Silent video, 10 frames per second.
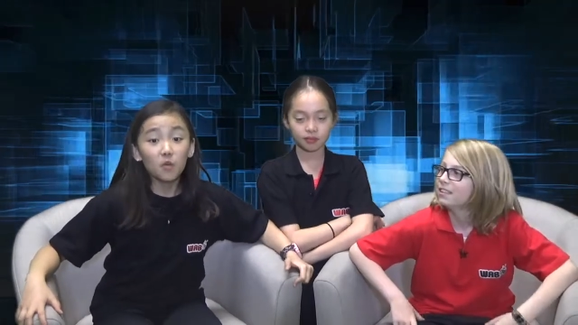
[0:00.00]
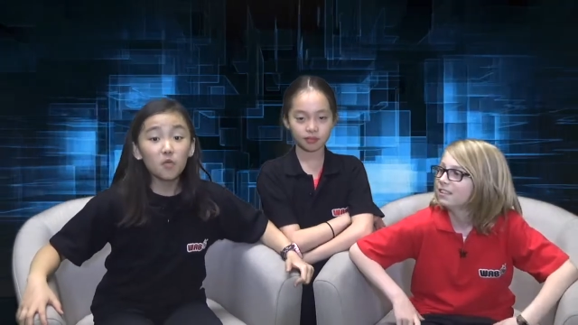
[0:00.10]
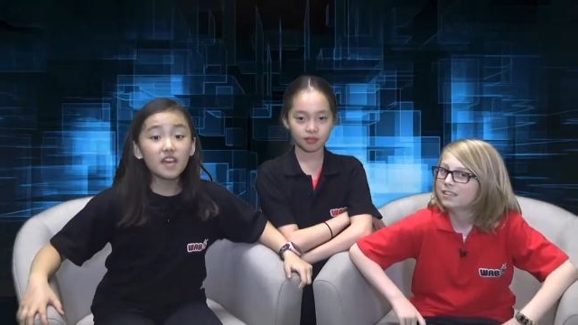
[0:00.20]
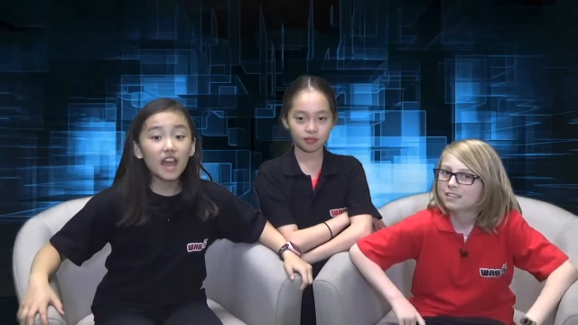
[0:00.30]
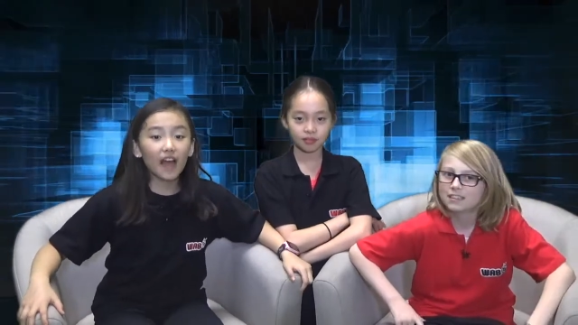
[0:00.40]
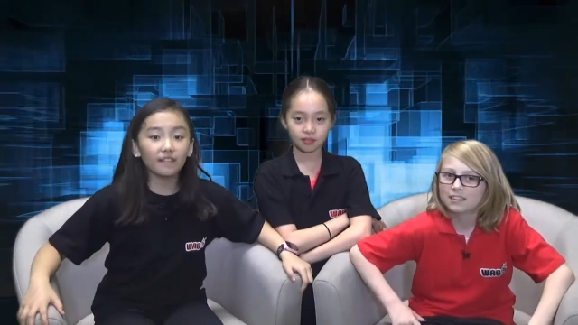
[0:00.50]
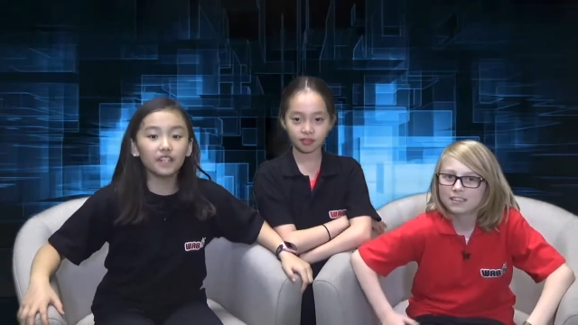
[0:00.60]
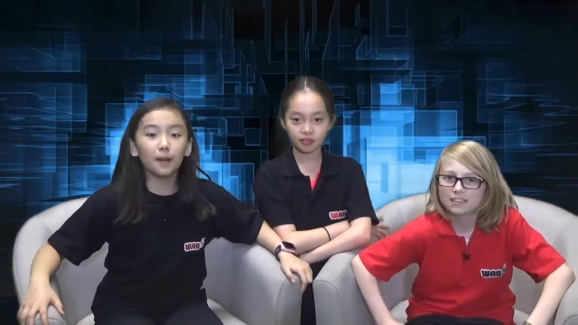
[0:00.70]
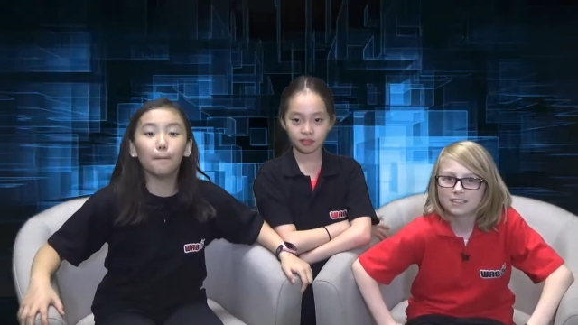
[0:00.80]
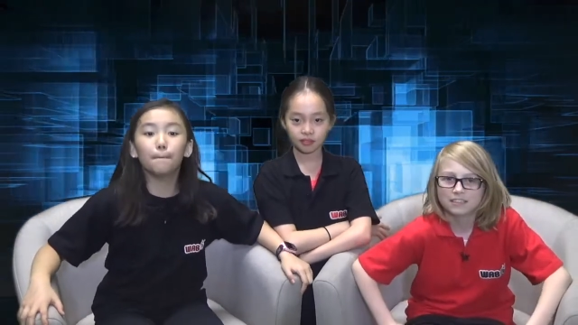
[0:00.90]
Speaker 1: we have
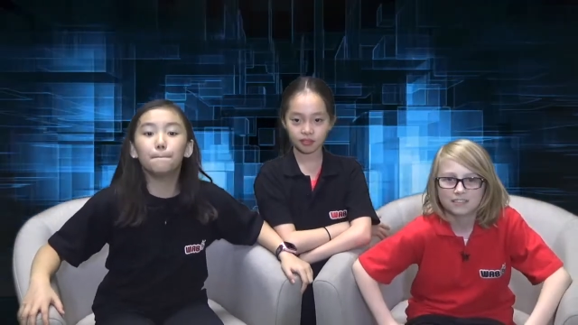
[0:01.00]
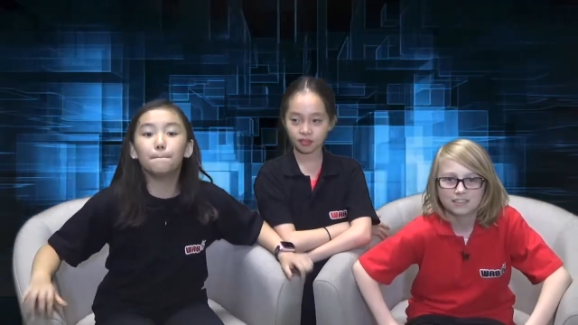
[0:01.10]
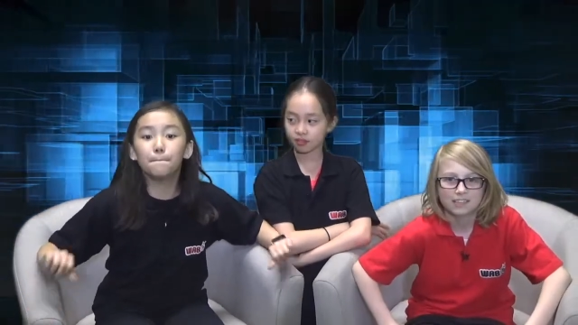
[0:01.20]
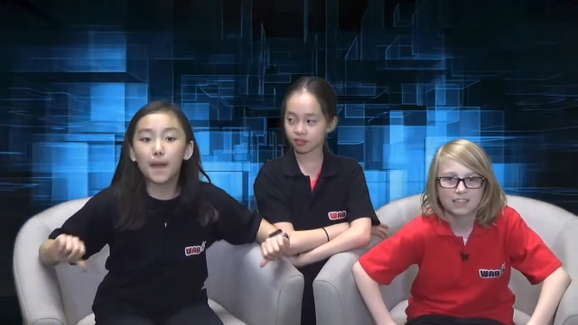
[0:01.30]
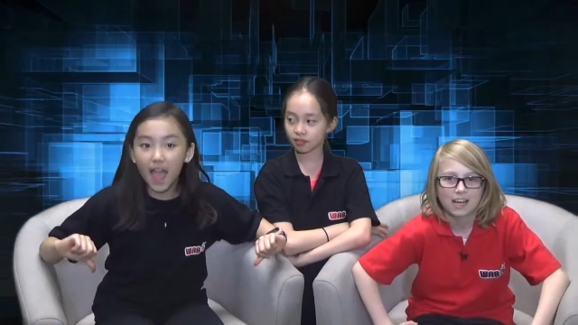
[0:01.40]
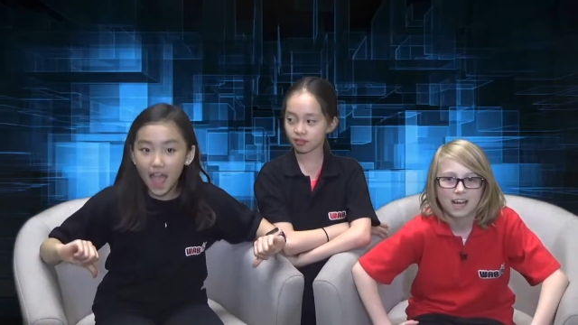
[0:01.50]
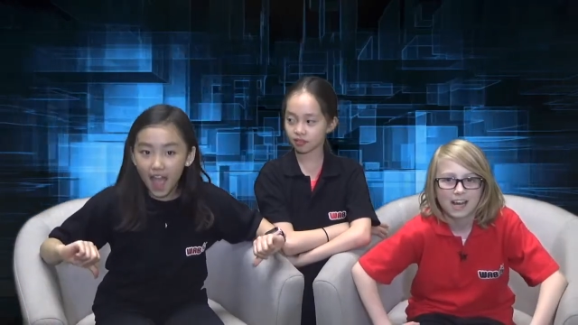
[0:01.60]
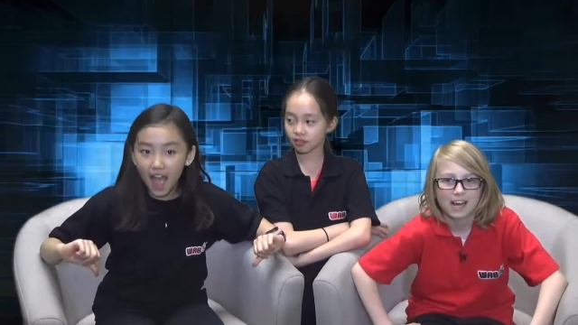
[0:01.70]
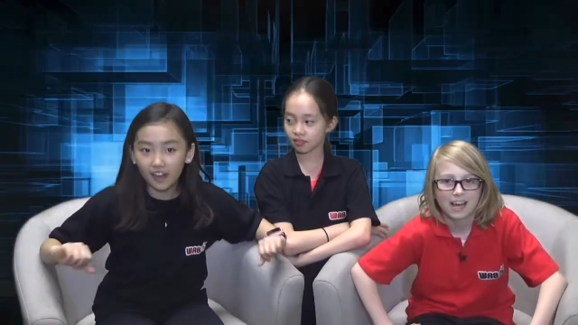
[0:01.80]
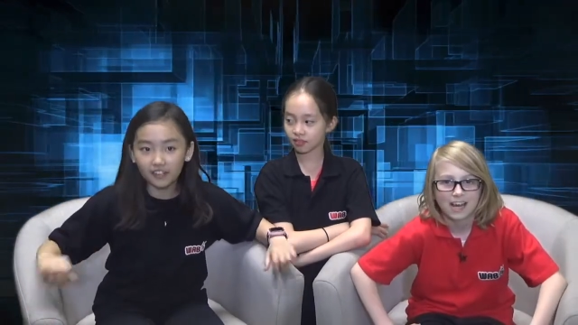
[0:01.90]
some
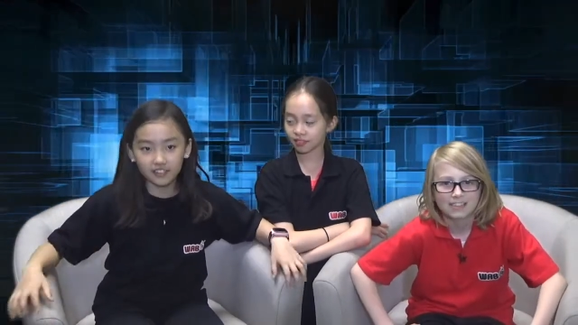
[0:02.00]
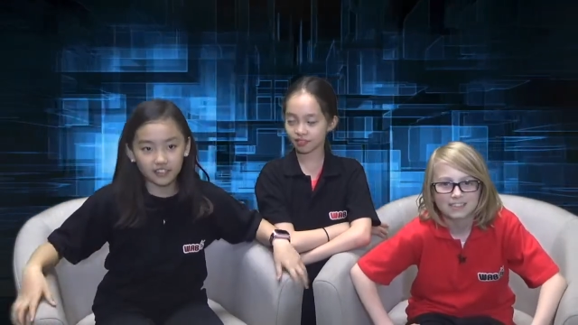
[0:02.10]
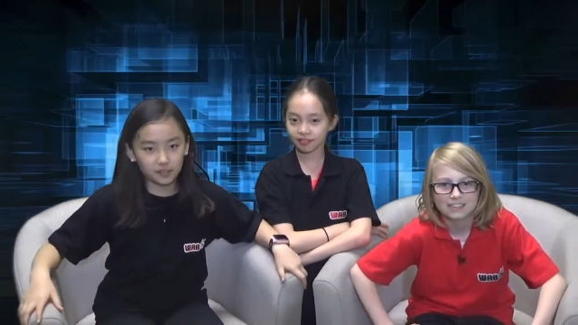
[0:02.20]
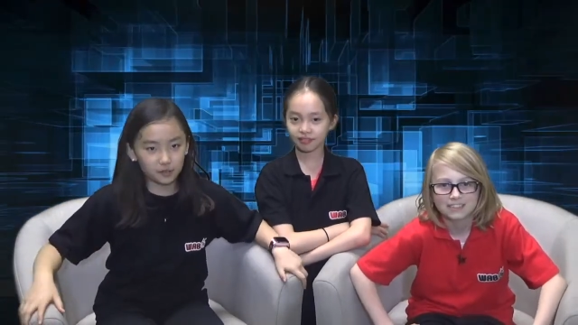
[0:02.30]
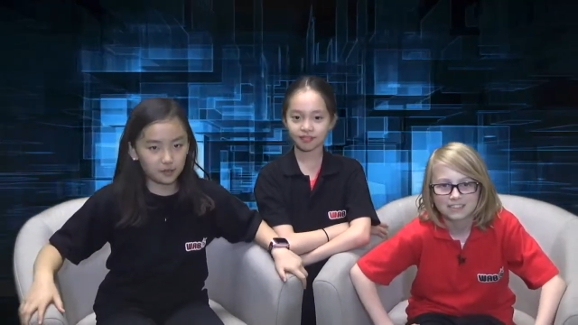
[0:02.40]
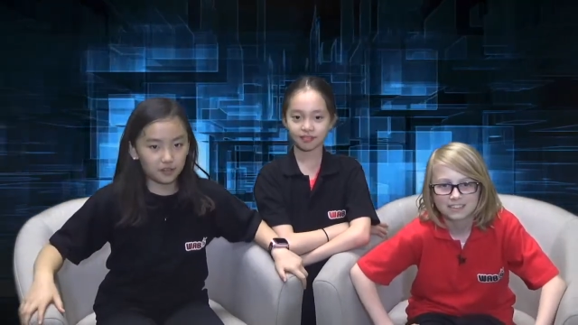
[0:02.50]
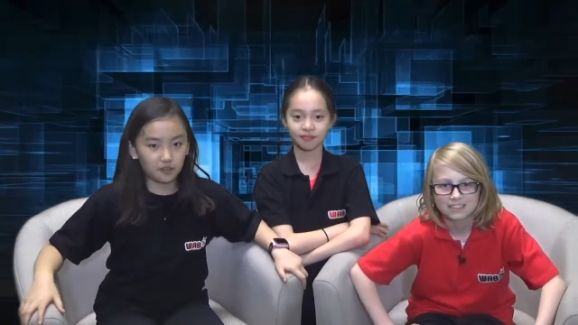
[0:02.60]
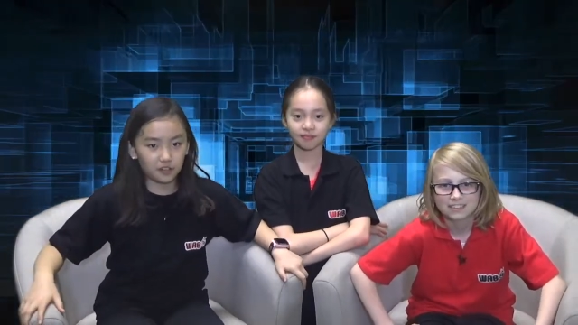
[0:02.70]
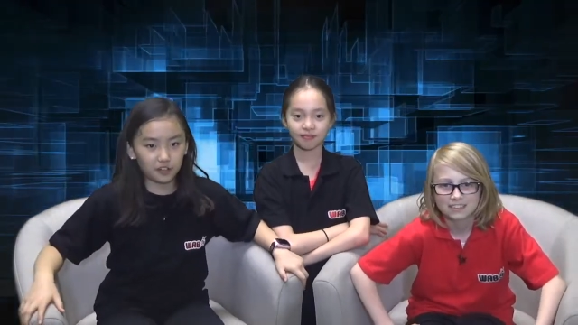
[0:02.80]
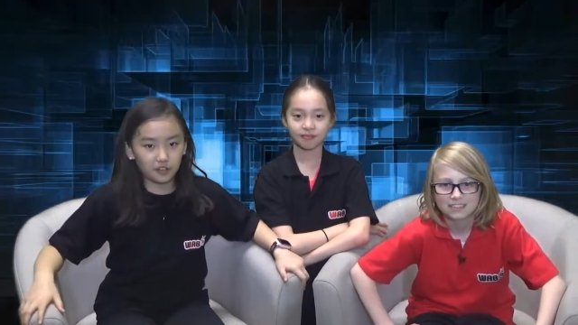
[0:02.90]
bad news
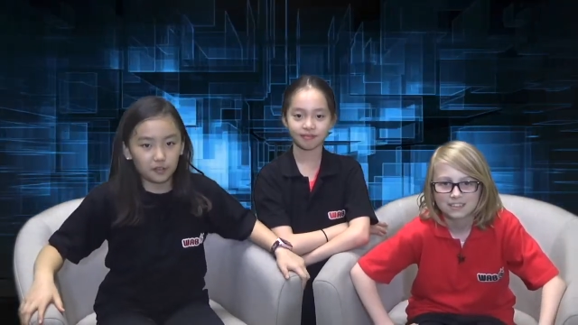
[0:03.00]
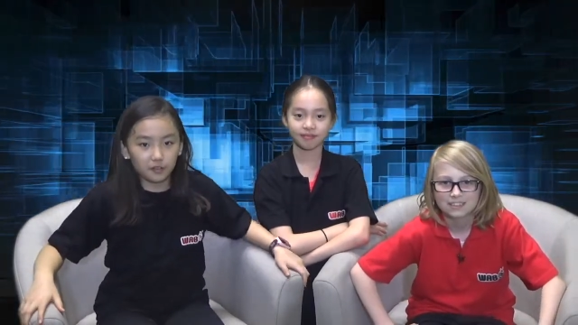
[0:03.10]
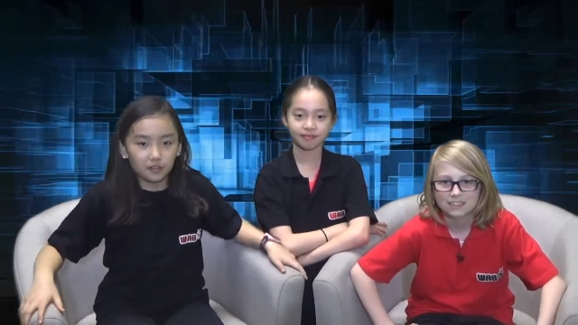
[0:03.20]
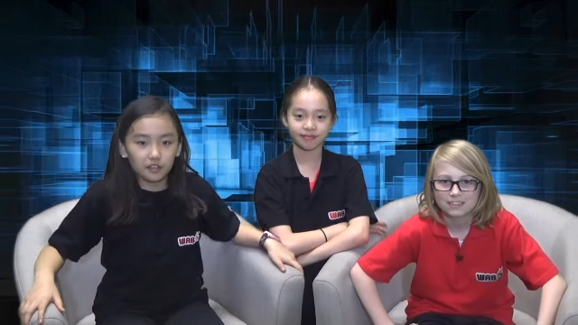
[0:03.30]
for you.